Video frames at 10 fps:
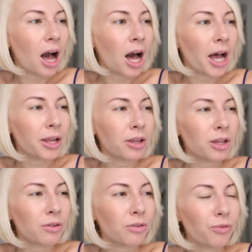
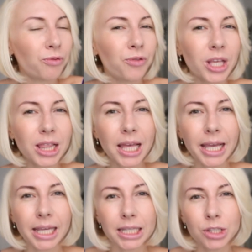I feel
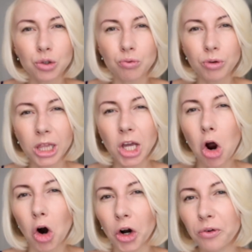like it's really
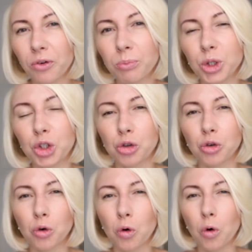hard for me
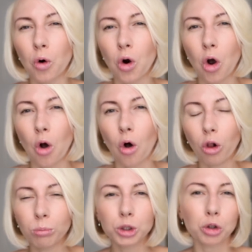to
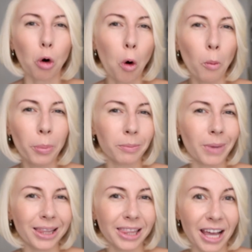almost open
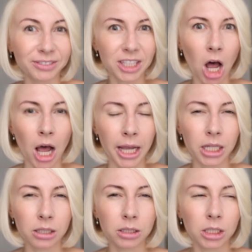my left
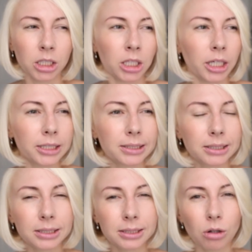eye.
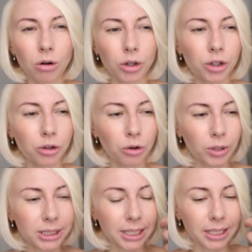It's, you know,
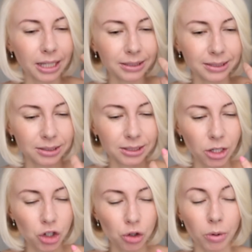it's like that
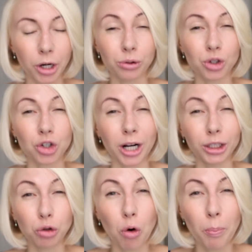sensation where you try
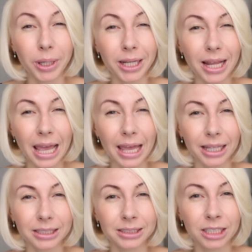to open it
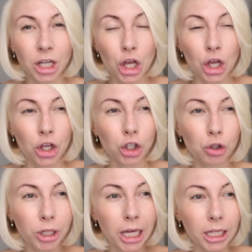and
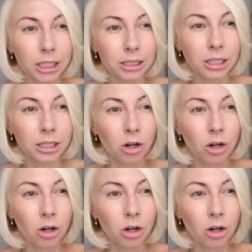you can